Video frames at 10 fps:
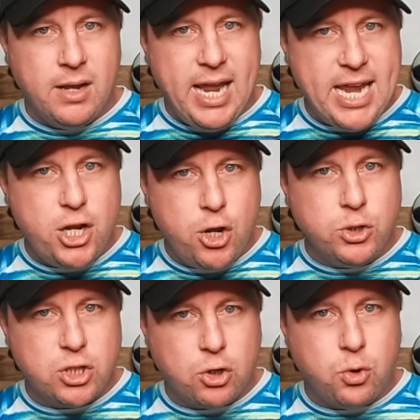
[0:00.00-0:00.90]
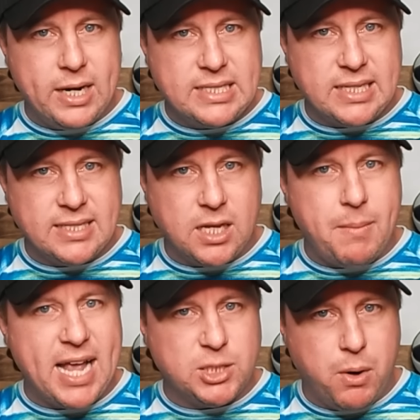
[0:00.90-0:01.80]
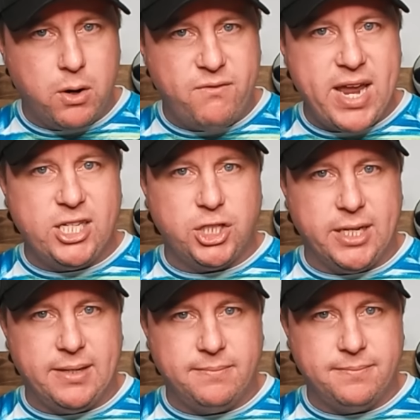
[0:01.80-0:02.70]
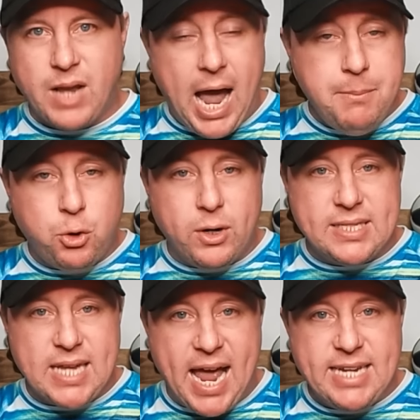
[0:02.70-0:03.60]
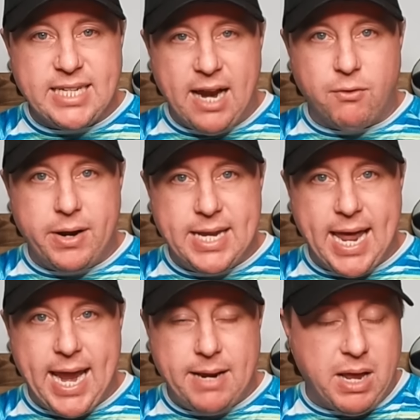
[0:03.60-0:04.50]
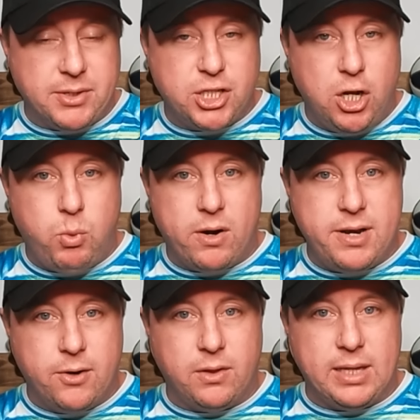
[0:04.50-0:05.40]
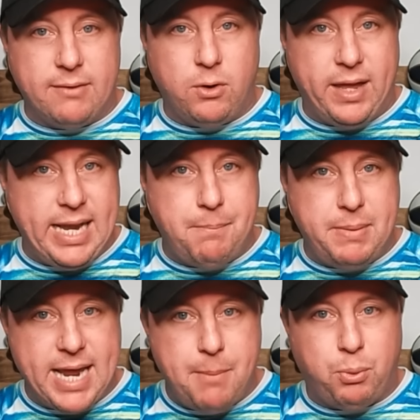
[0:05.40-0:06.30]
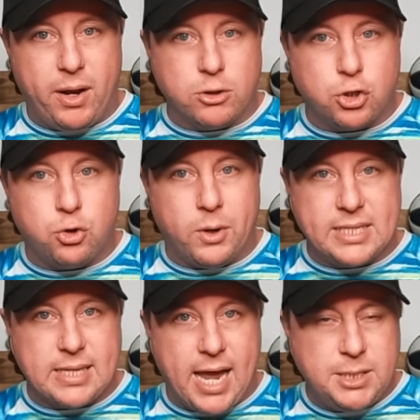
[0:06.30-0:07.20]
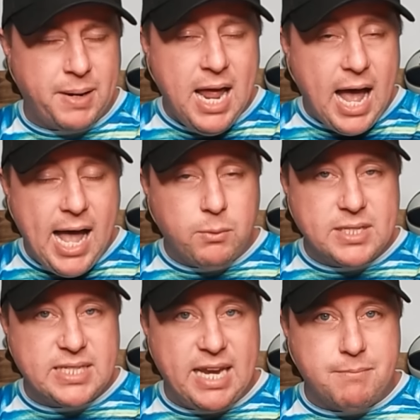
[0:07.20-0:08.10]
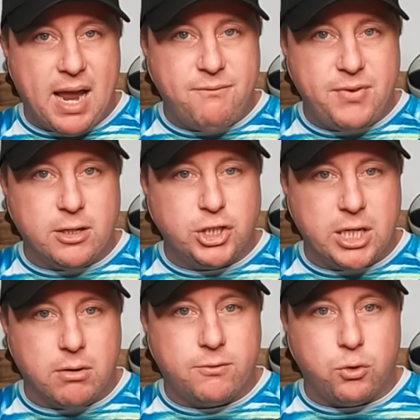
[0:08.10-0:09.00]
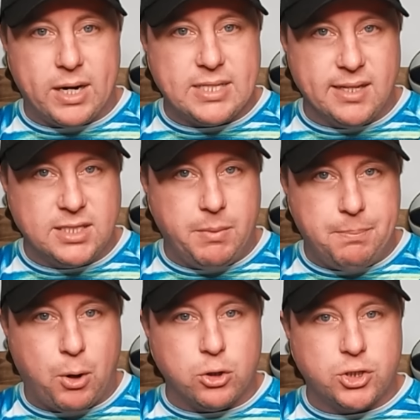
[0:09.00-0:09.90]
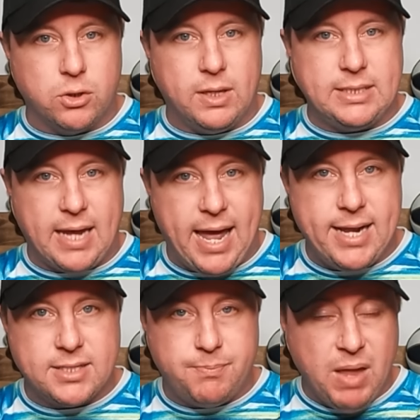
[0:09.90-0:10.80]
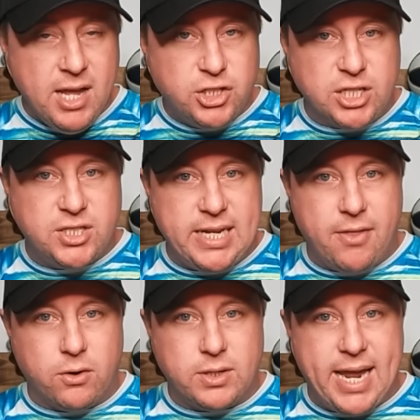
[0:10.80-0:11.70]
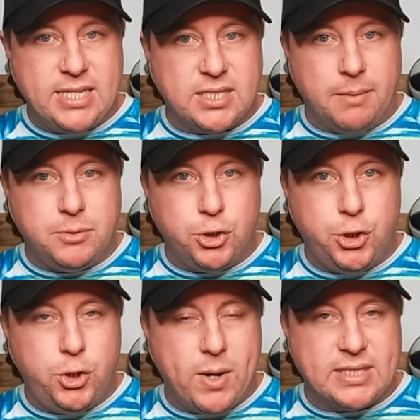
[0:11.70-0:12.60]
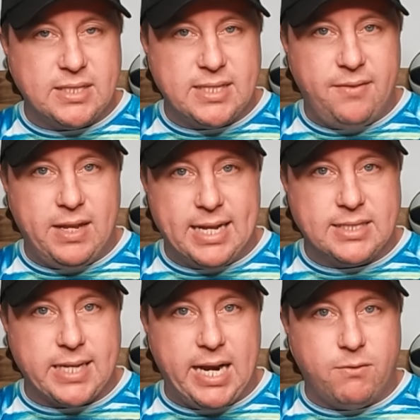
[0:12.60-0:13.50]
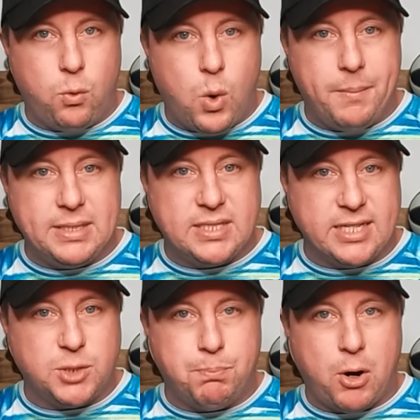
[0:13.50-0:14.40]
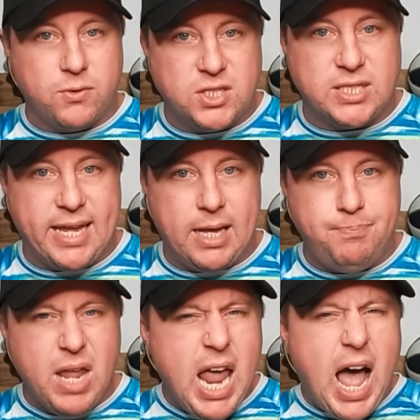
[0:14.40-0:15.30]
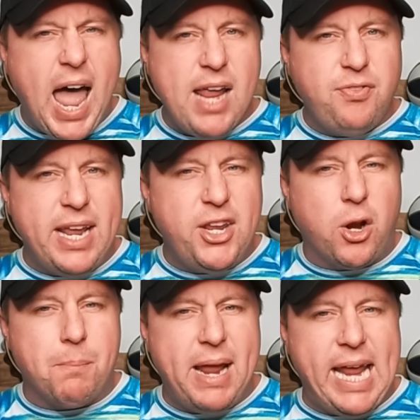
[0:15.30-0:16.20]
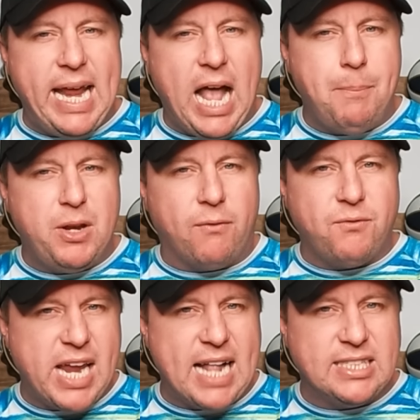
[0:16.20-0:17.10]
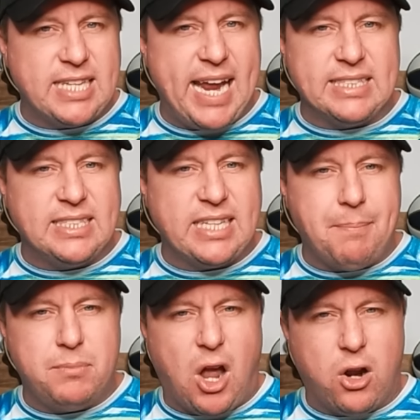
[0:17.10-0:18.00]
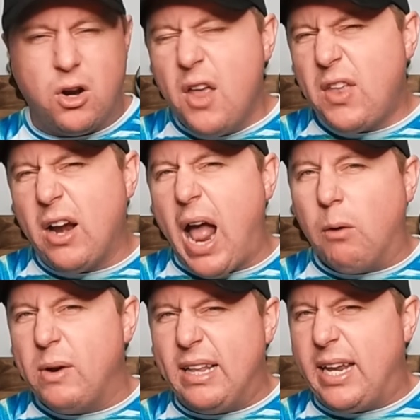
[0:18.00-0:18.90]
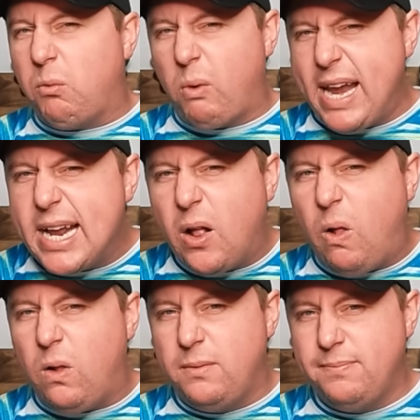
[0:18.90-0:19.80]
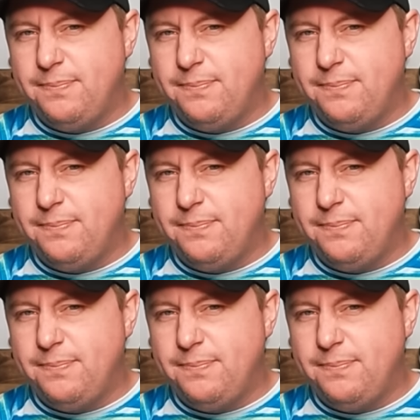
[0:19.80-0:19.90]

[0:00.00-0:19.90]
He used the criticism as motivation. I'm criticized every day. Now, it's nowhere near the level that NBA players are criticized, but I receive my fair share of criticism and personal attacks. Just the other day, some dude who hasn't seen the inside of a woman since birth said, "I think you're making up your fiancé and stepdaughter. They're not really real."